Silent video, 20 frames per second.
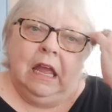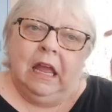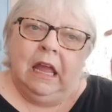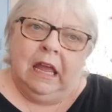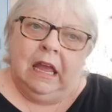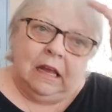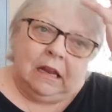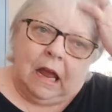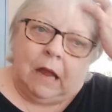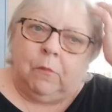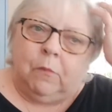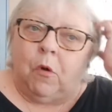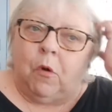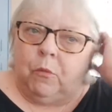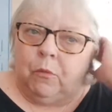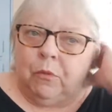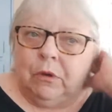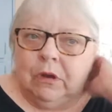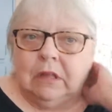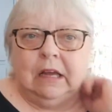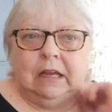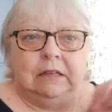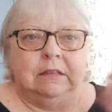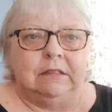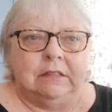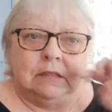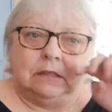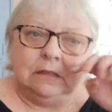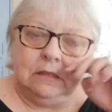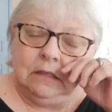and I won't
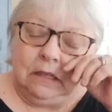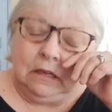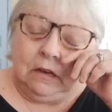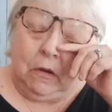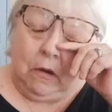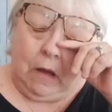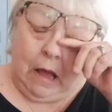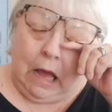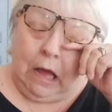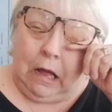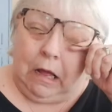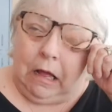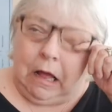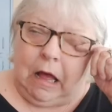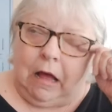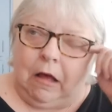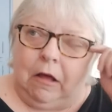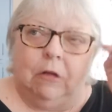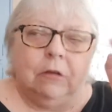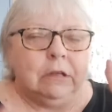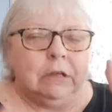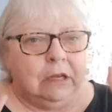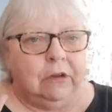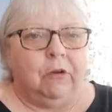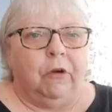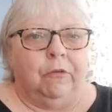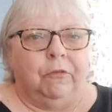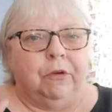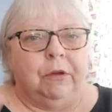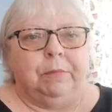realize, you know, I'll, I'll get
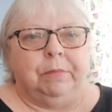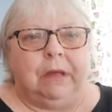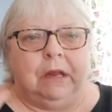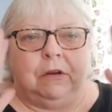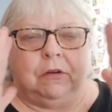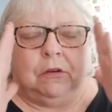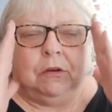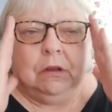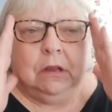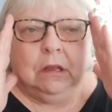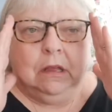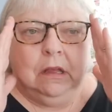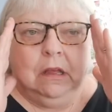over it better.